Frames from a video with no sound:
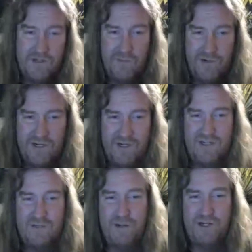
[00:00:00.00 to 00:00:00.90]
an
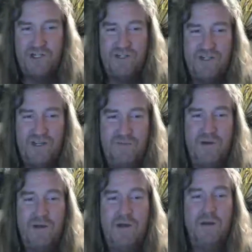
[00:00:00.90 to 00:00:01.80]
inspection team,
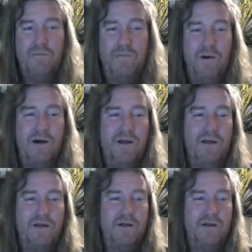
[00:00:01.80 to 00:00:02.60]
but